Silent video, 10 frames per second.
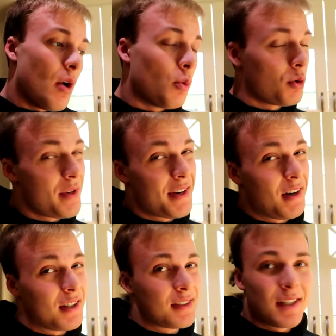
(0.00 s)
Would mean a
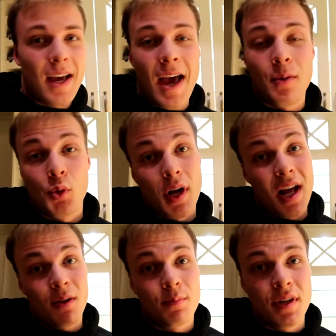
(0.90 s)
lot and would
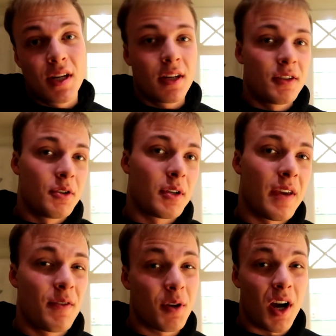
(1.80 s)
help me to
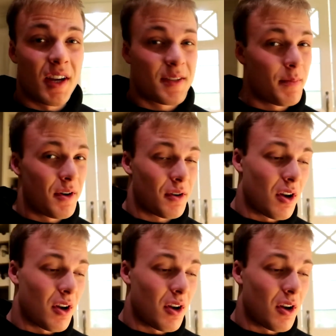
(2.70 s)
give you guys better